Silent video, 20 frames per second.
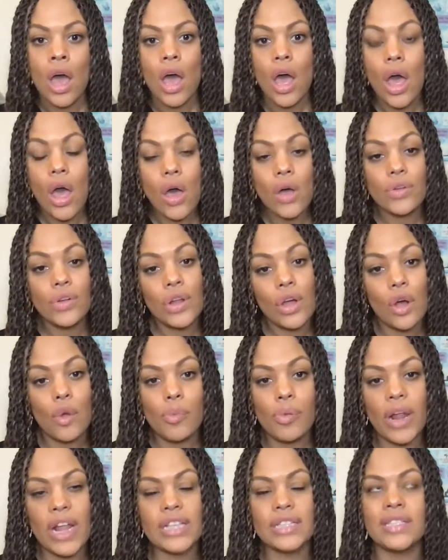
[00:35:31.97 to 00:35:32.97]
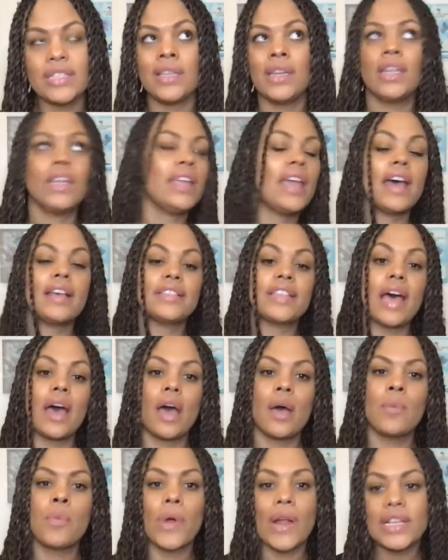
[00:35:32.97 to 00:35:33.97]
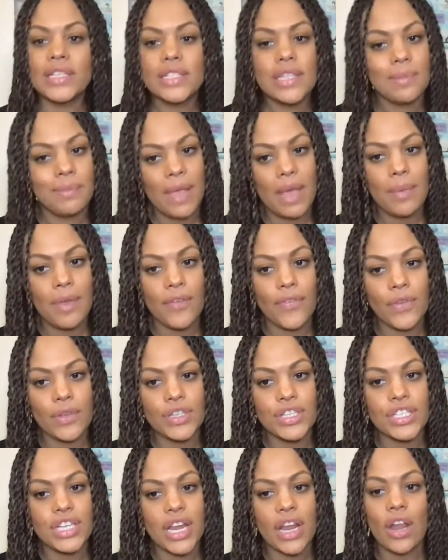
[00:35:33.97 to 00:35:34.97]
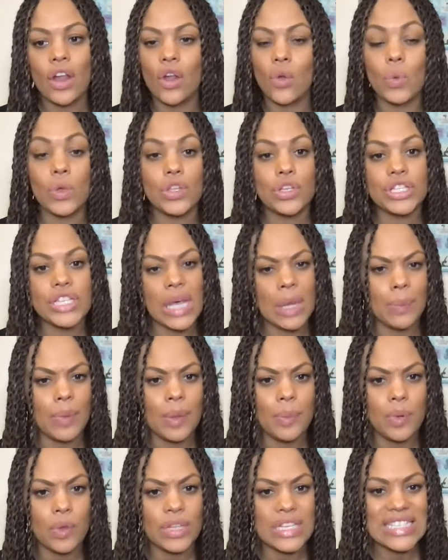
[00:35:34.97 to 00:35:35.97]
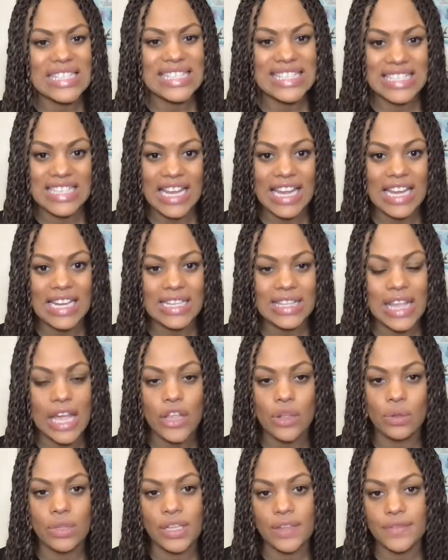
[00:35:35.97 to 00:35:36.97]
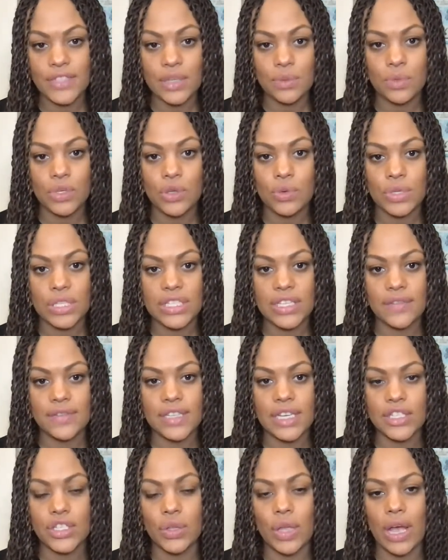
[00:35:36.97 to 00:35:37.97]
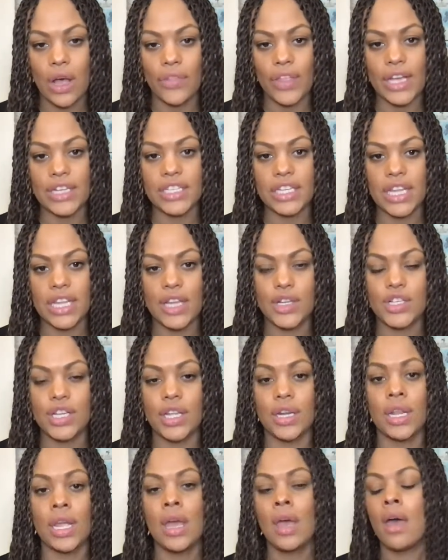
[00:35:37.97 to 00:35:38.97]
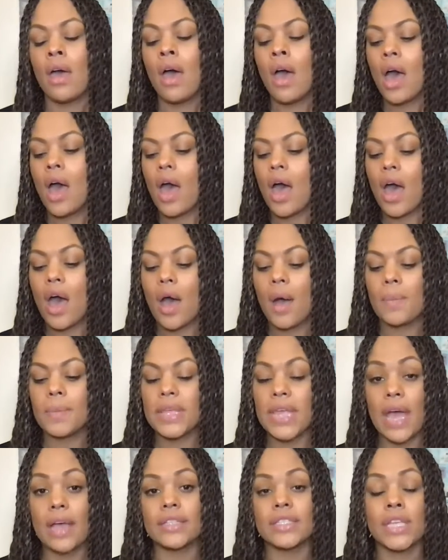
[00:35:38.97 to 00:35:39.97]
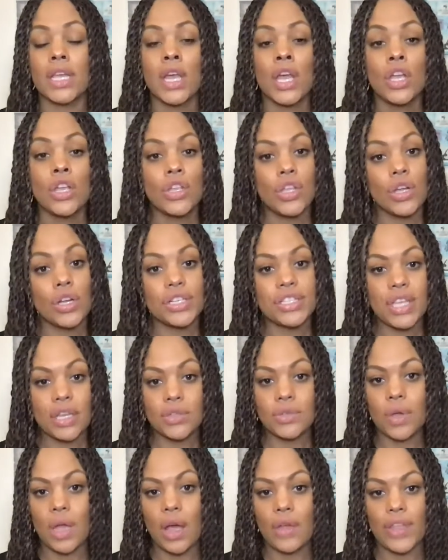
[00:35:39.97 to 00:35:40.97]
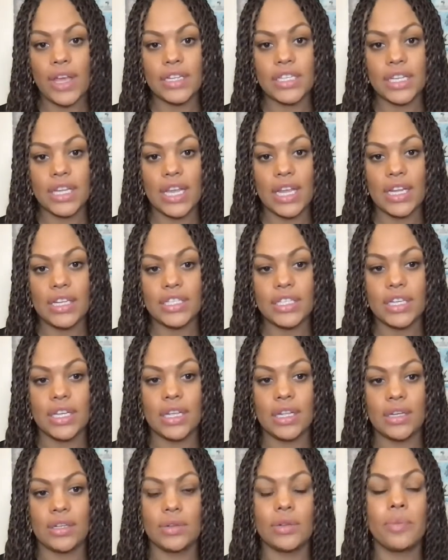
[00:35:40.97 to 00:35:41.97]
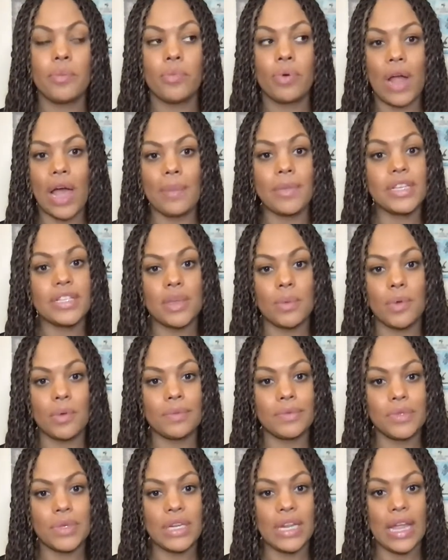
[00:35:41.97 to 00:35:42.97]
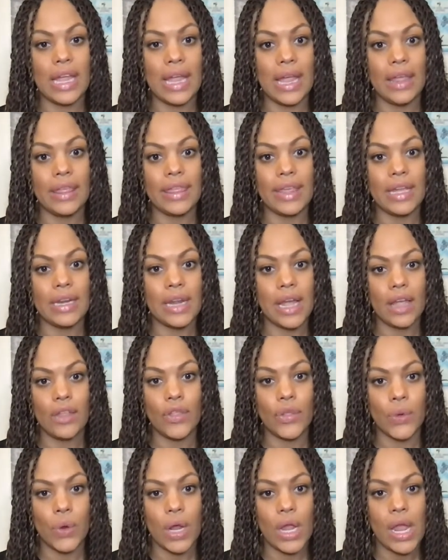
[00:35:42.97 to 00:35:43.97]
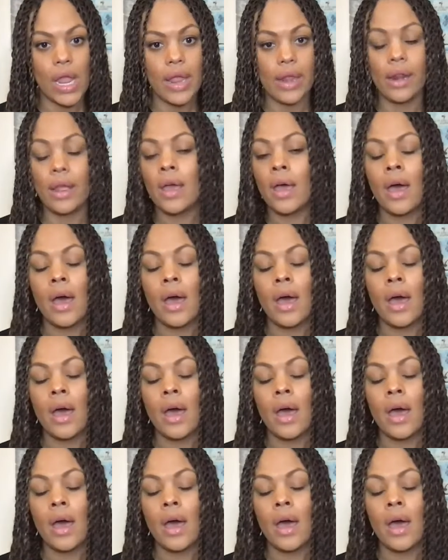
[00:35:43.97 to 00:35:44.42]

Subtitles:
Oh no, Bryson. Yes. Bryson, maybe if you'll share, will you tell people the state that you lived in when you received sexual health education? Yes, your sexual health education, probably somewhere between 8th and 9th grade,